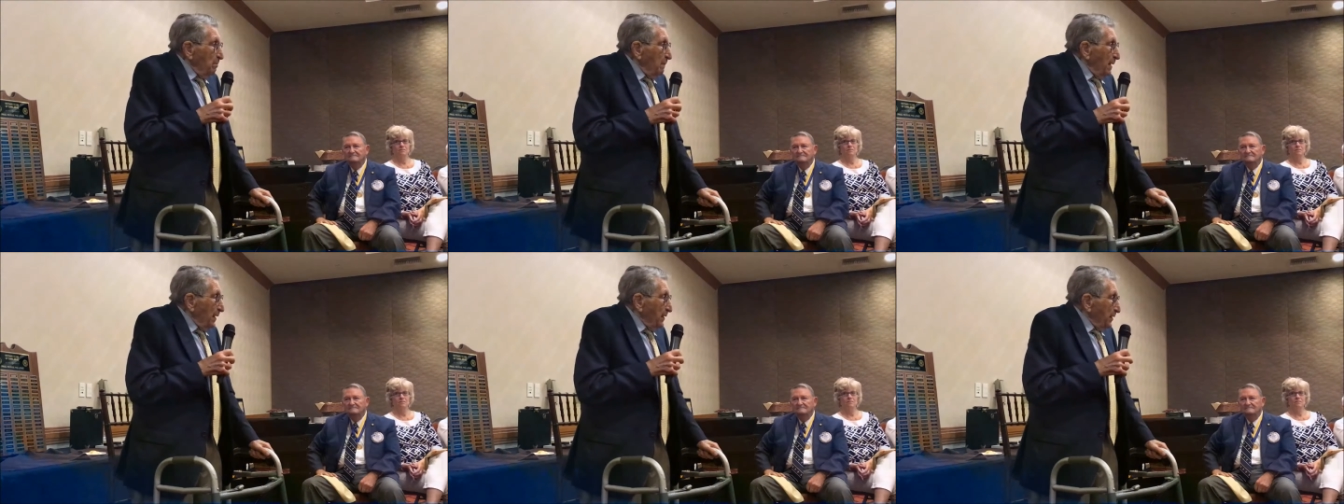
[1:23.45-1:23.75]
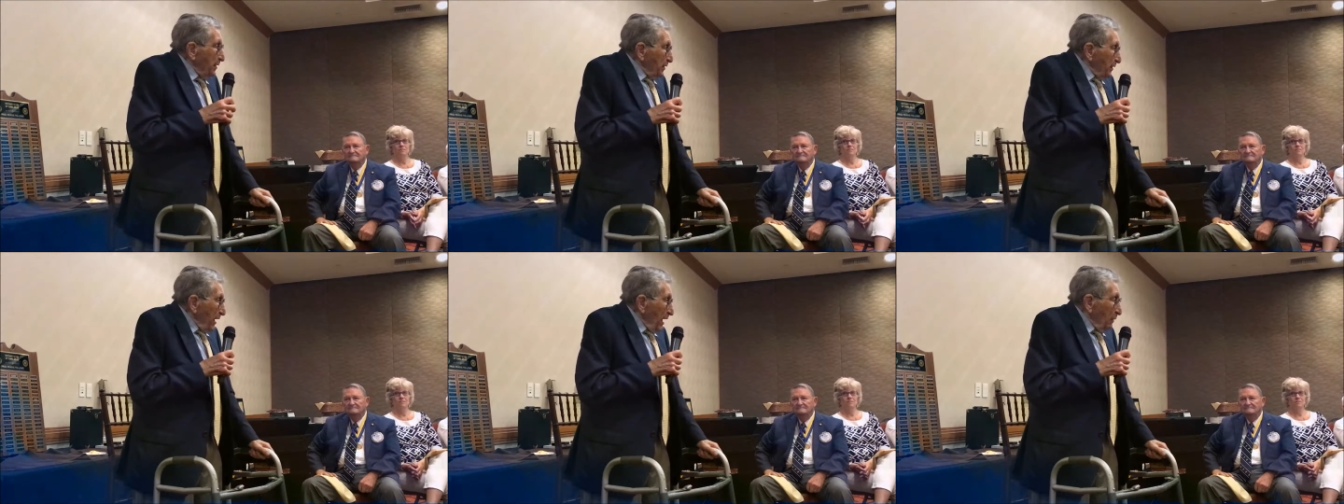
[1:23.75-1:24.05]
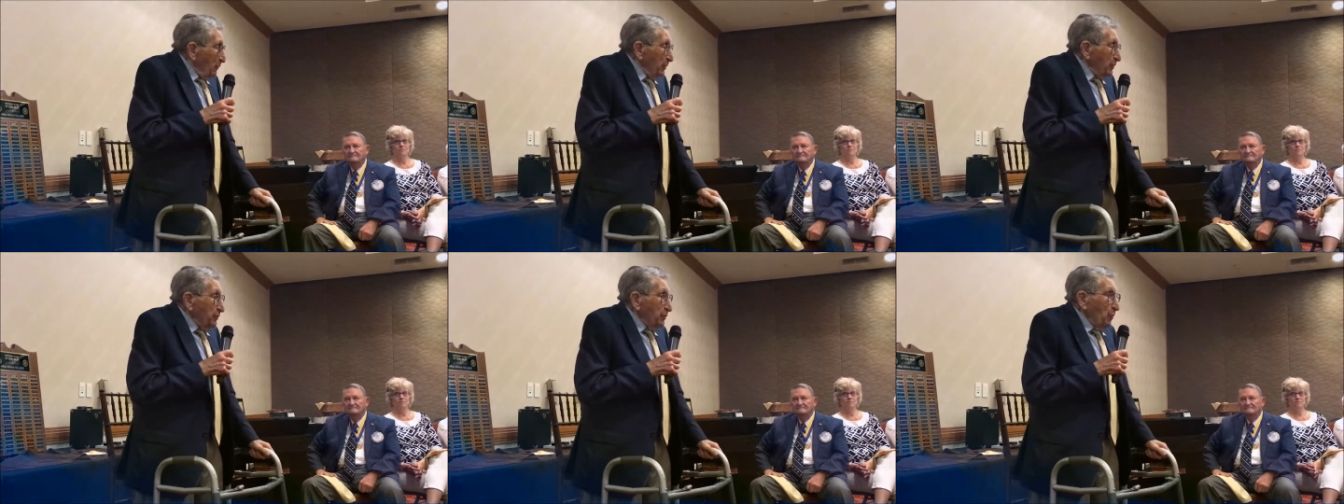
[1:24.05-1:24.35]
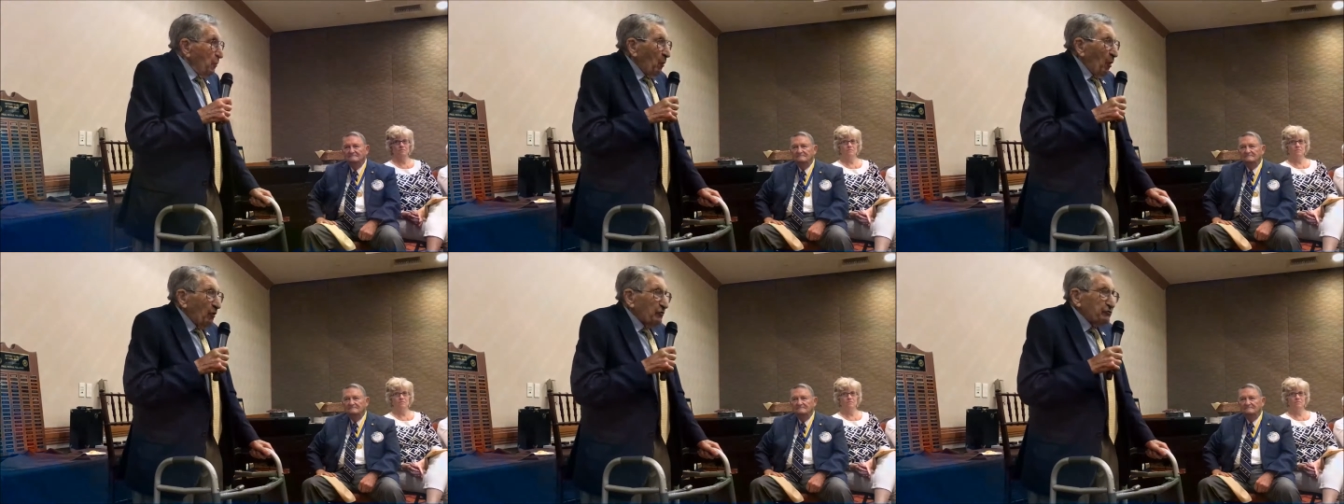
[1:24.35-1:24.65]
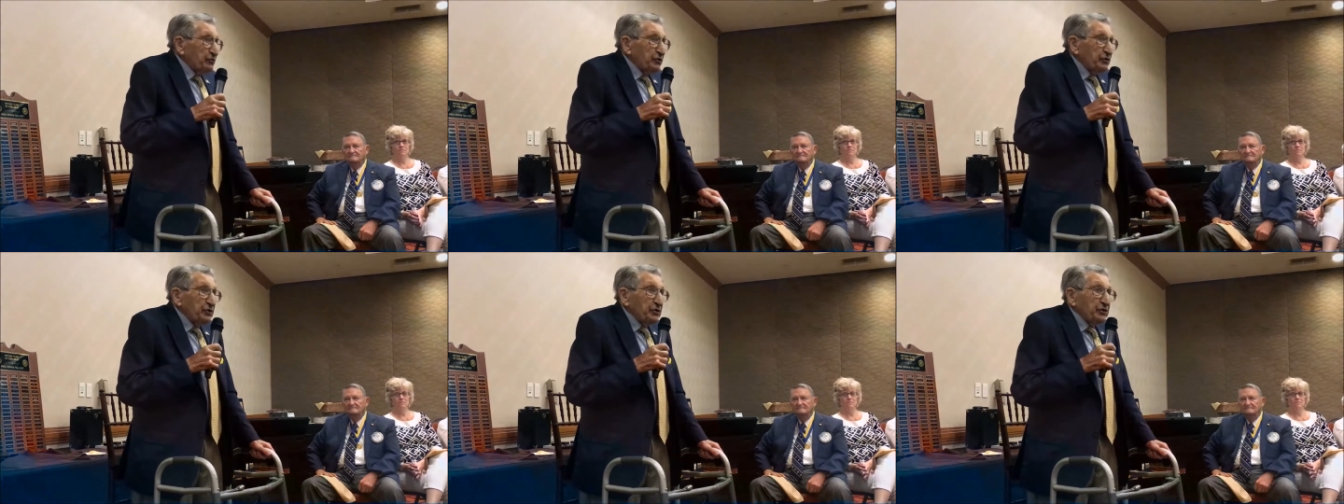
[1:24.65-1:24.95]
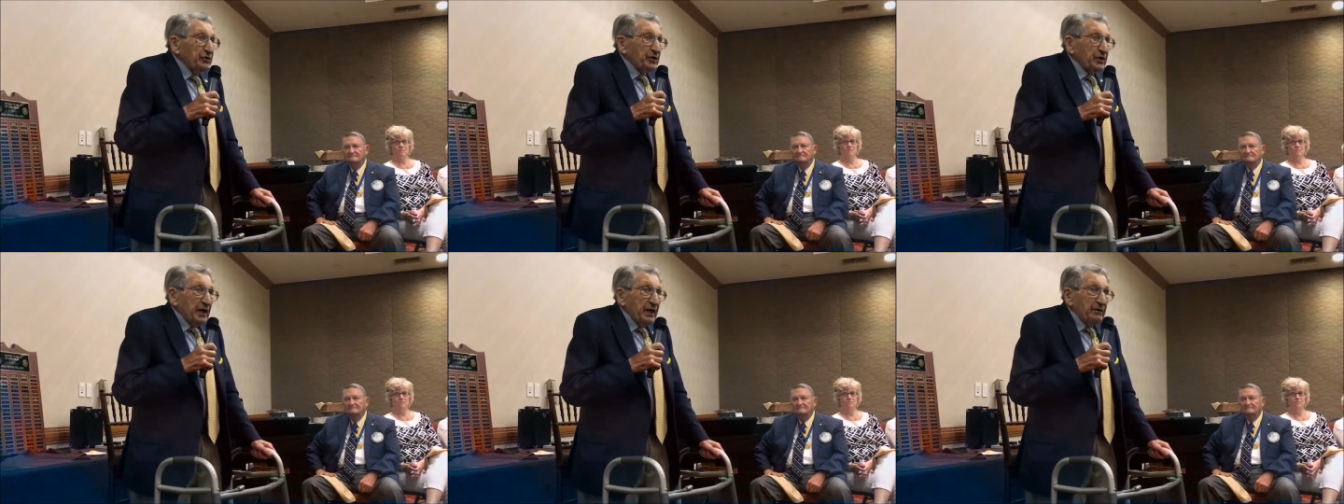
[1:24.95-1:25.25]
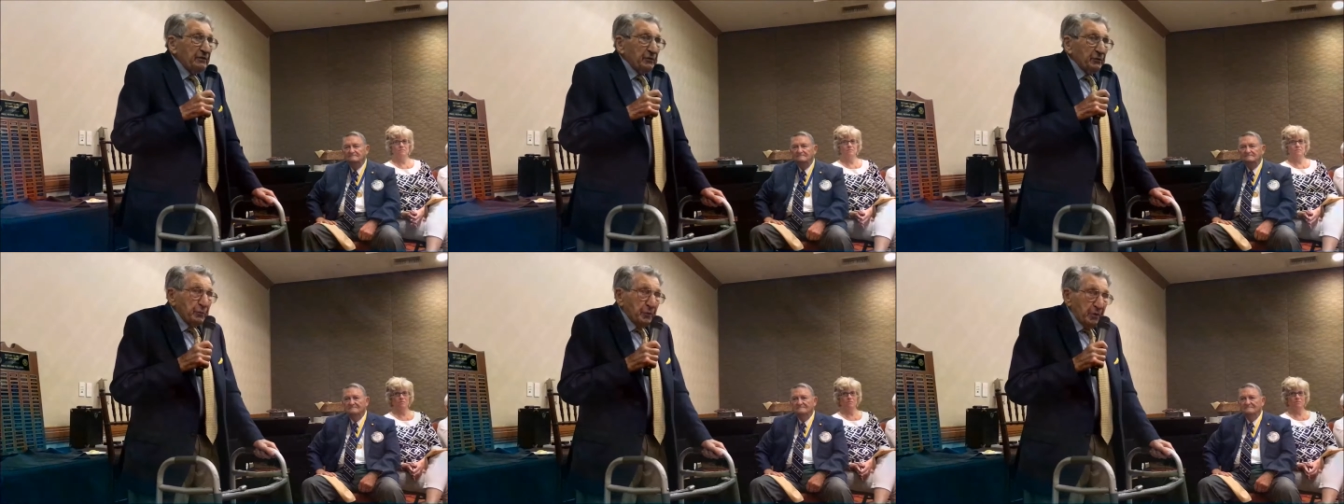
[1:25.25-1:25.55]
Betty and I went to Washington to
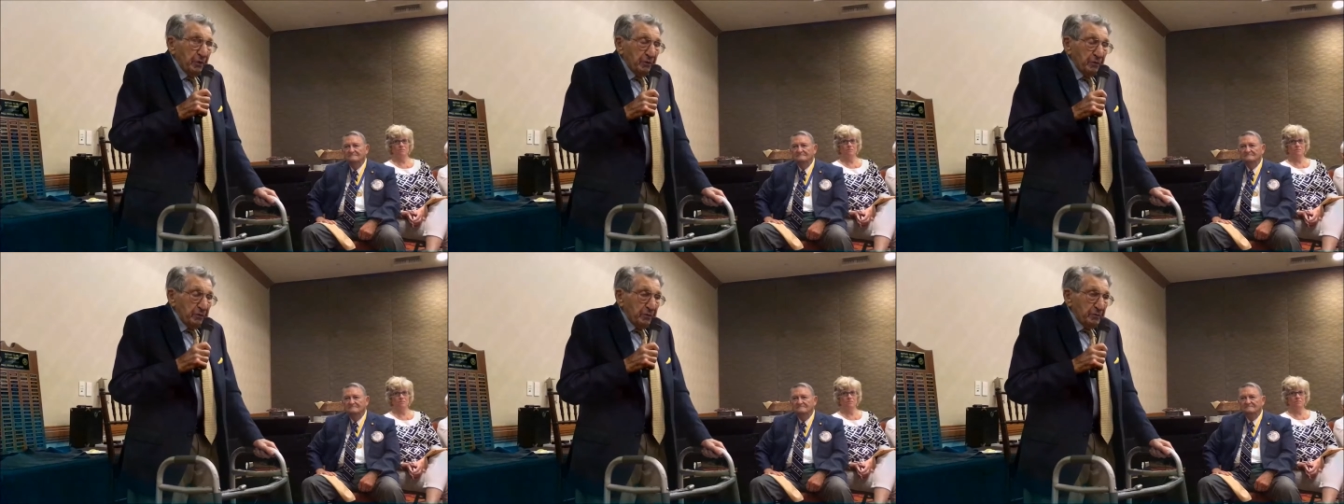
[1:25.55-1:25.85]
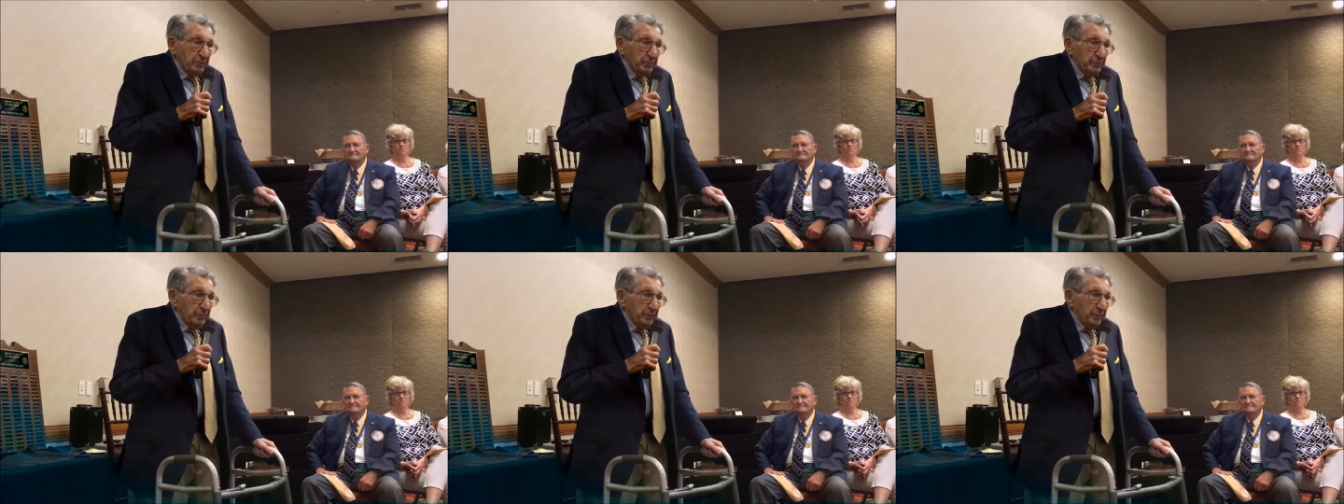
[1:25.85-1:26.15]
lay the wreath.